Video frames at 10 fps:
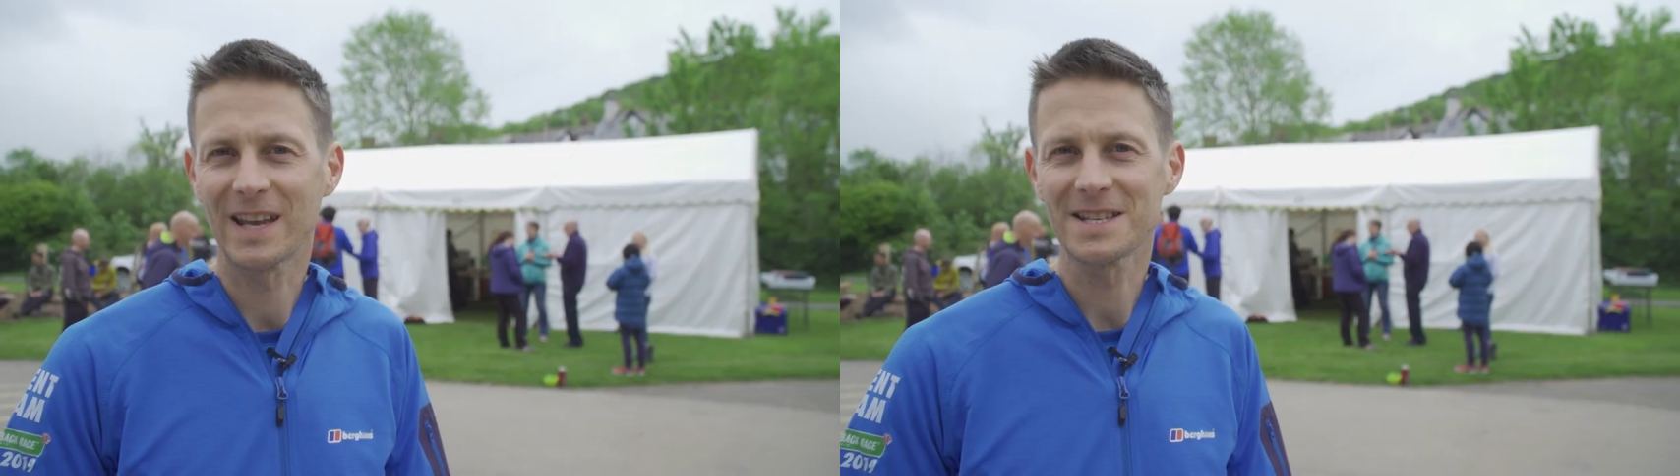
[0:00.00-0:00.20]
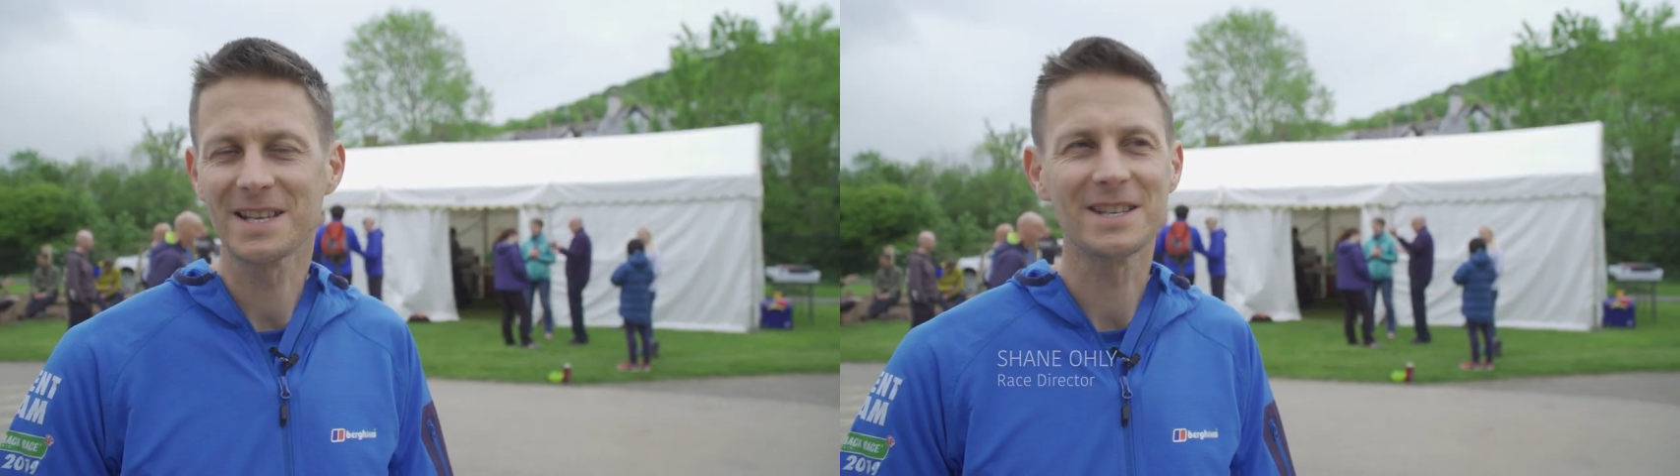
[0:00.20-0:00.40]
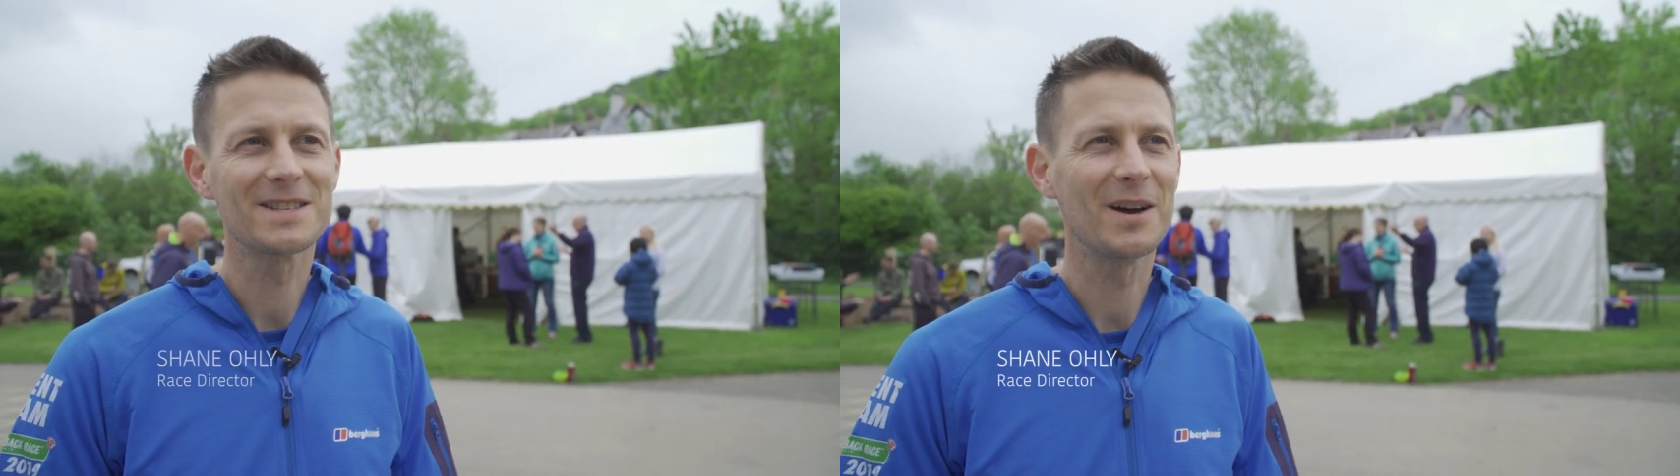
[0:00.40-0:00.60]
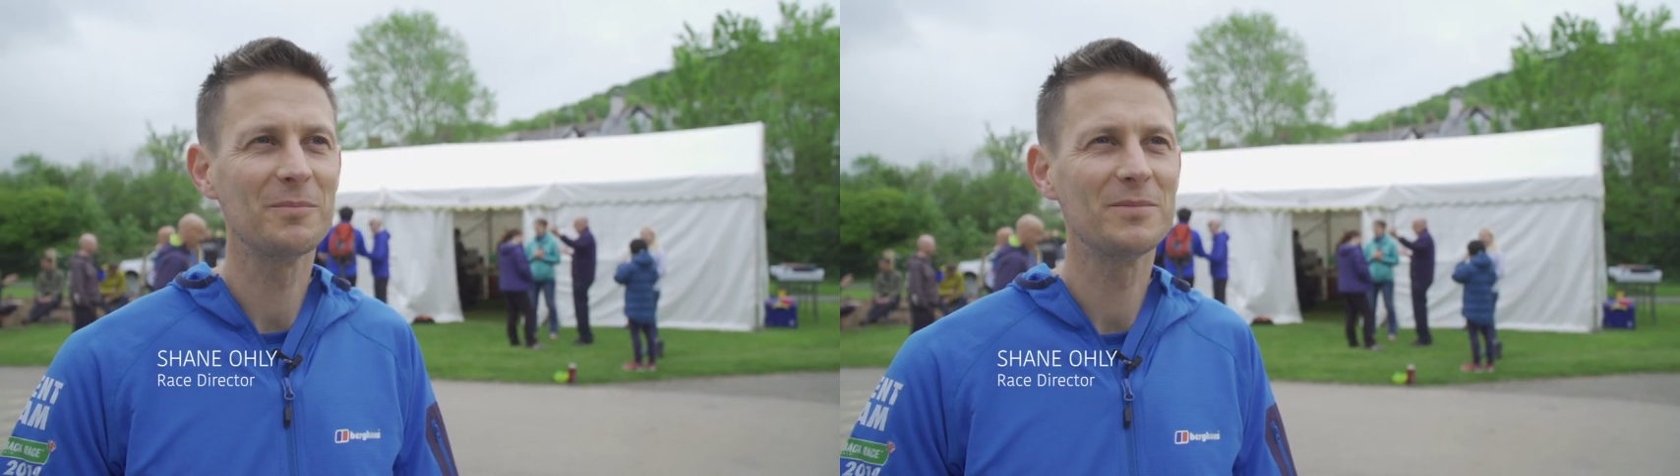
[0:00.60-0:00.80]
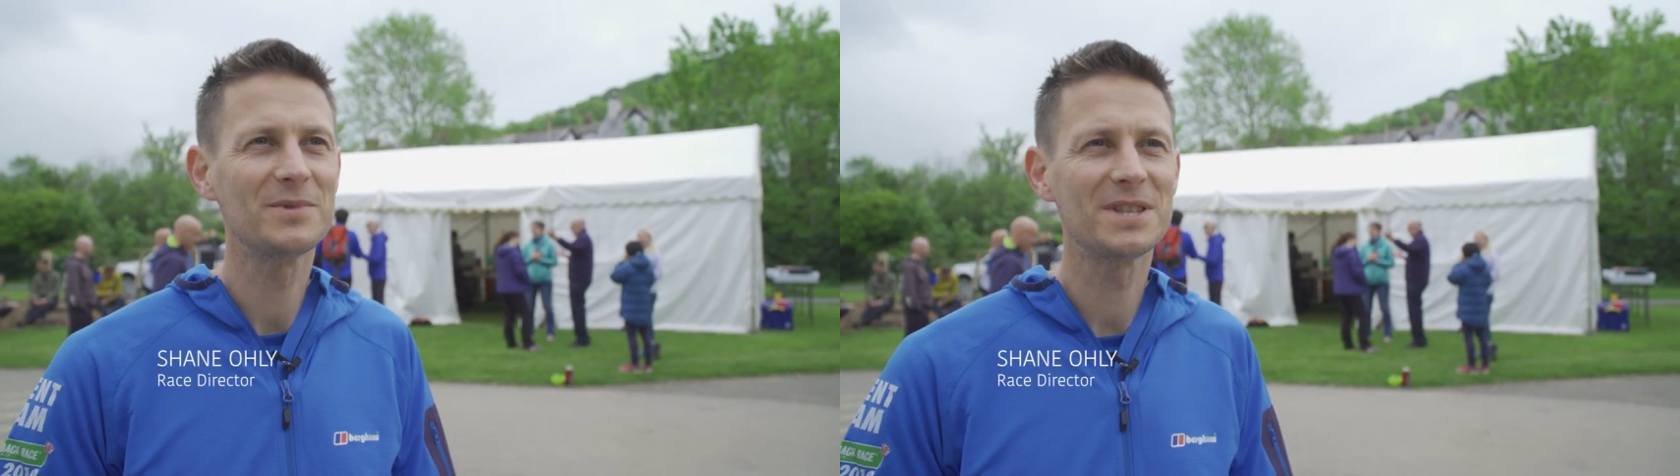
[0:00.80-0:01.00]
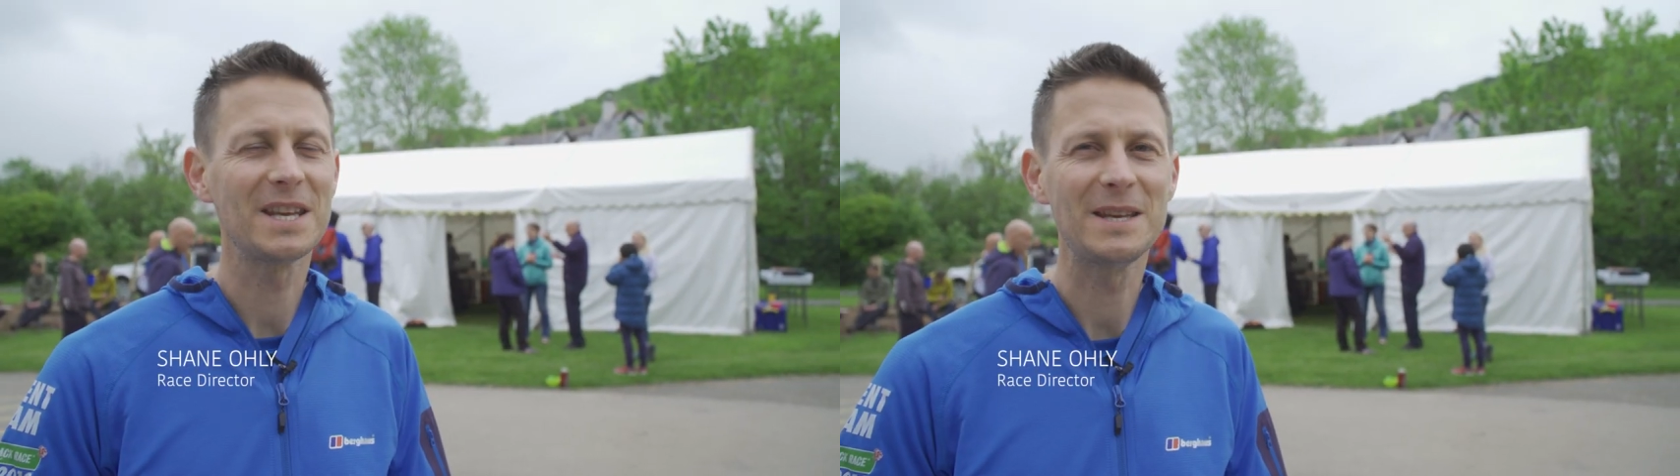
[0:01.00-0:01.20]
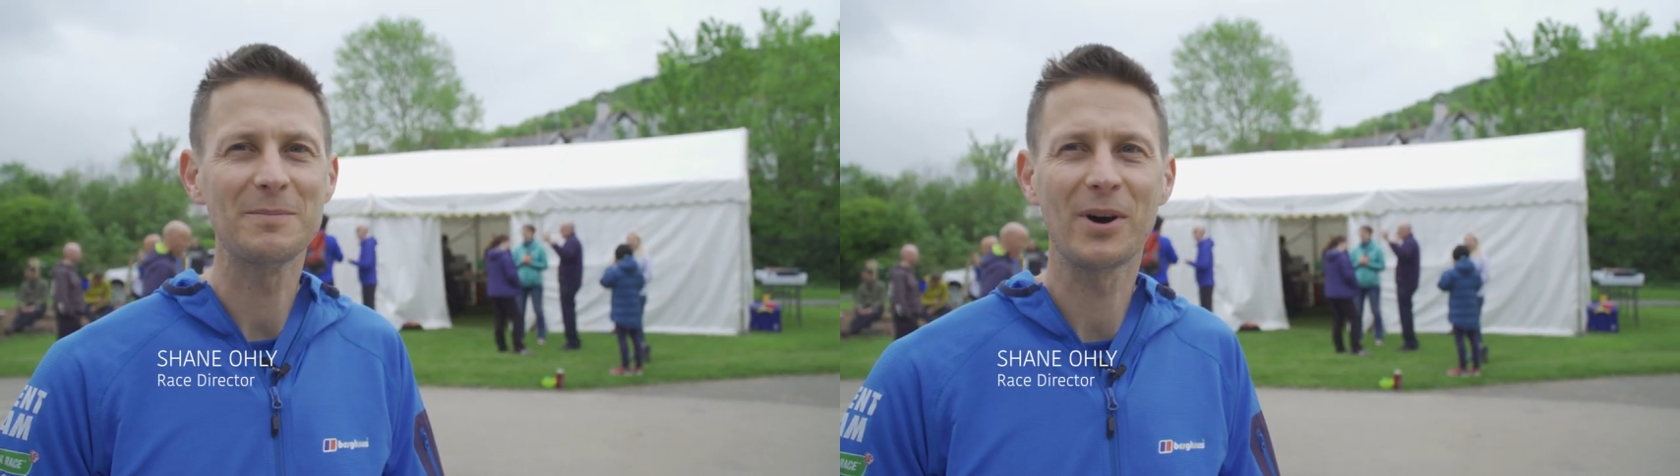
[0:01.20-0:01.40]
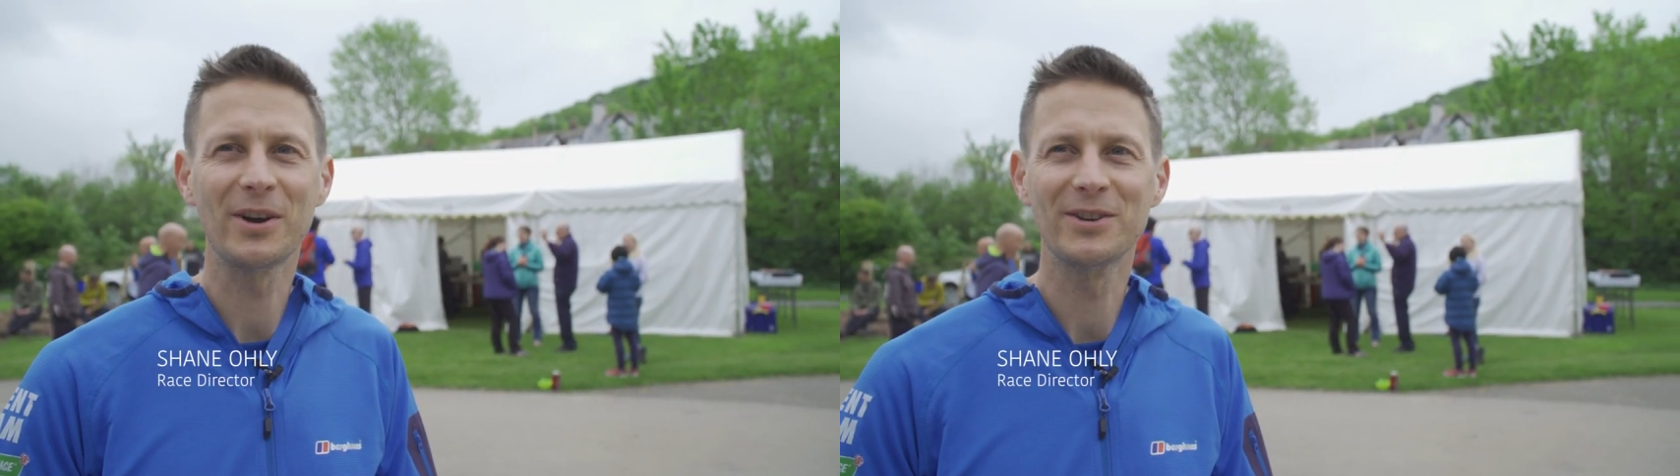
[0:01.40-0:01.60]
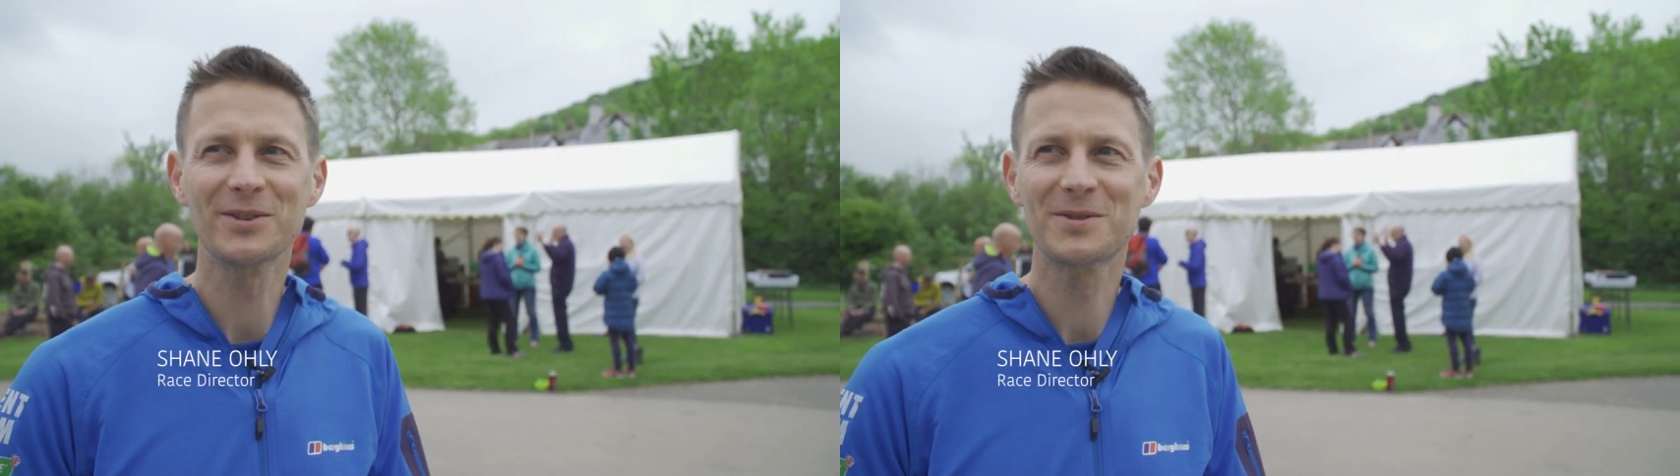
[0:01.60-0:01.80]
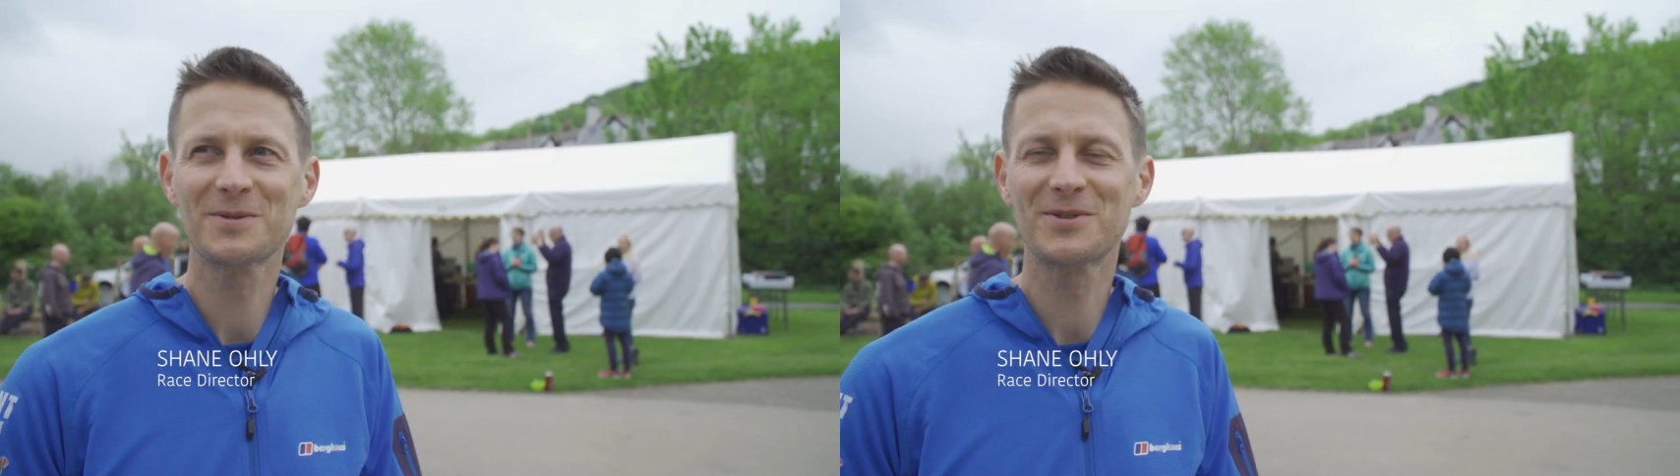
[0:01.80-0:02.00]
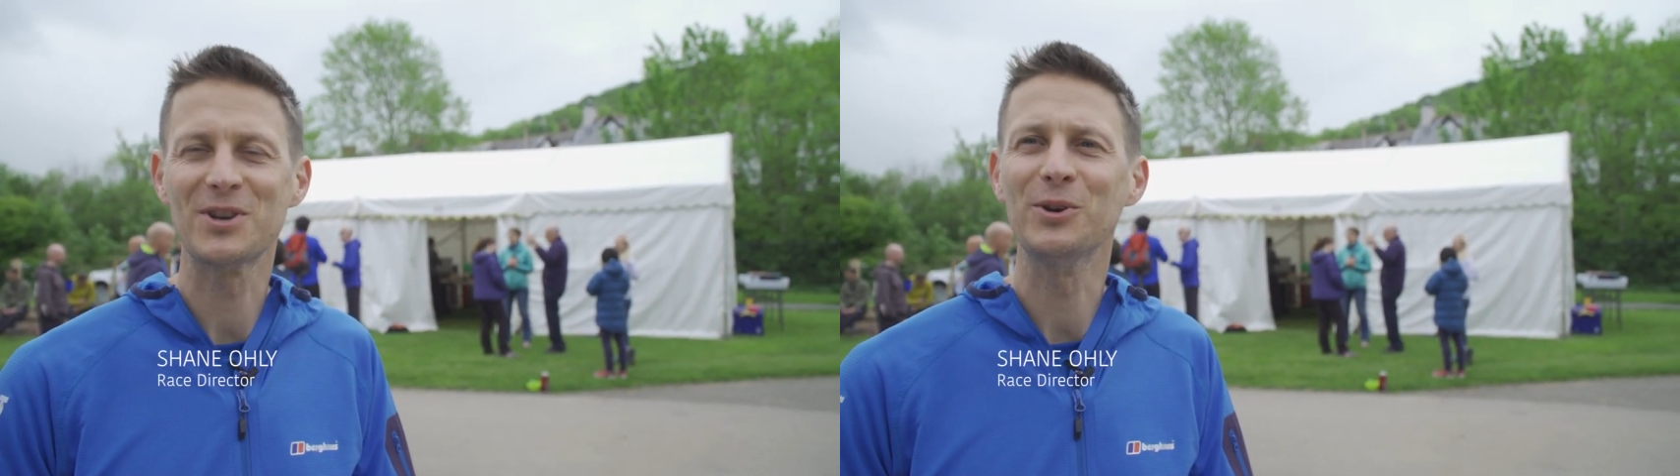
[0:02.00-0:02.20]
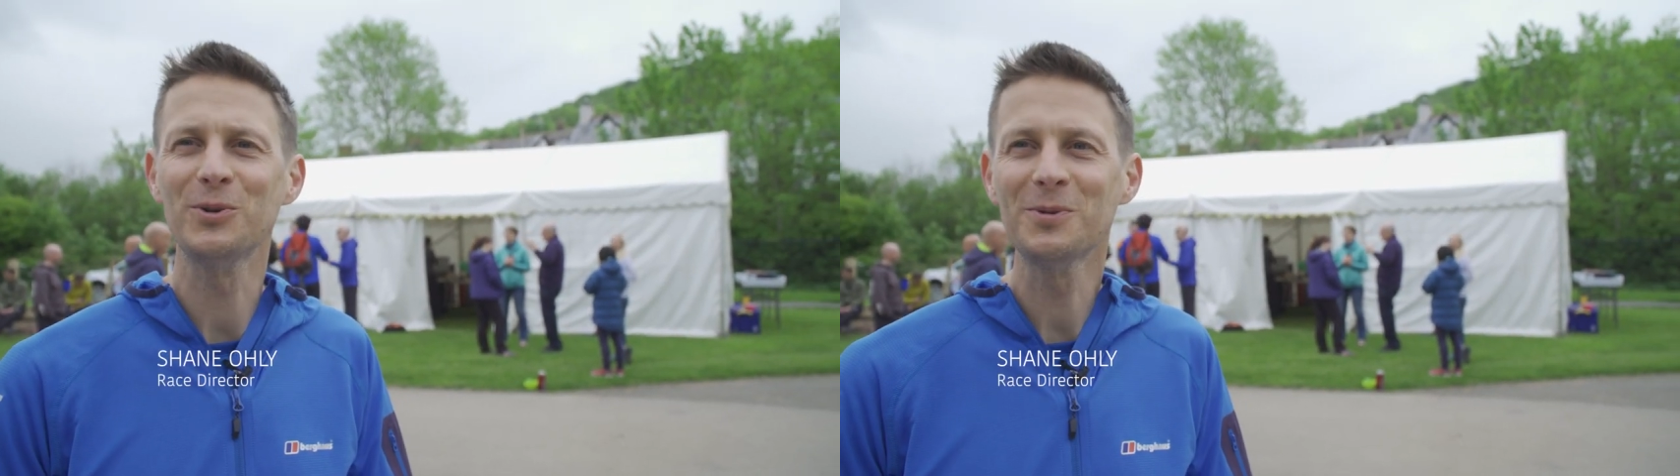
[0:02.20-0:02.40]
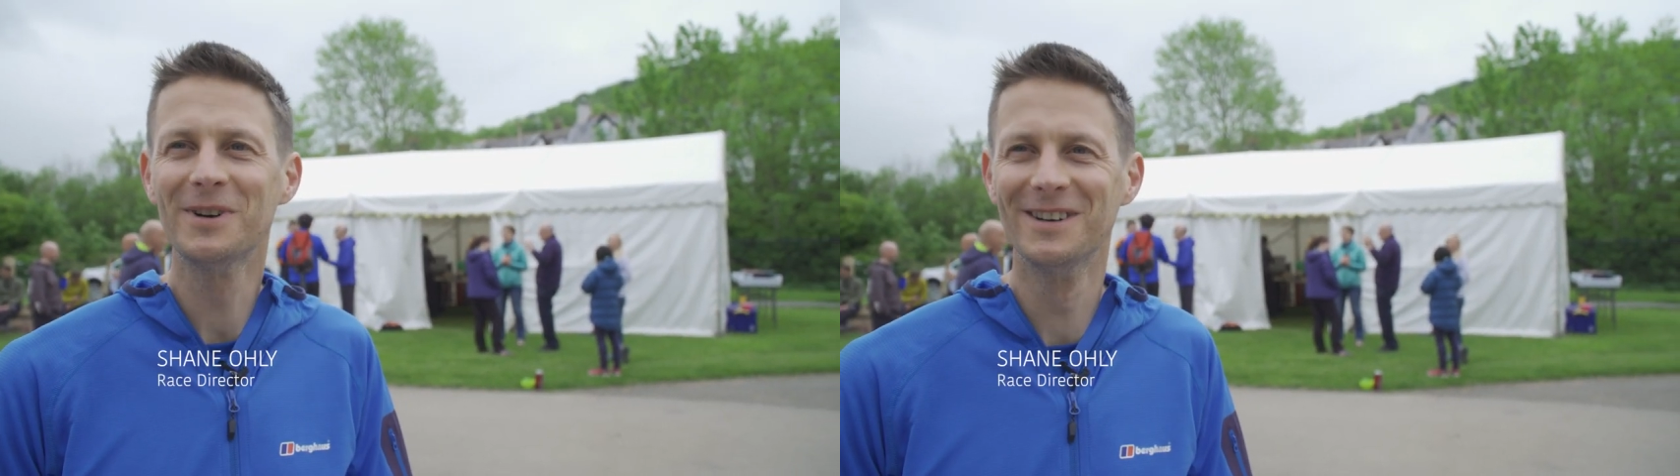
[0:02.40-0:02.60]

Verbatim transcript: guess it's um, T minus two.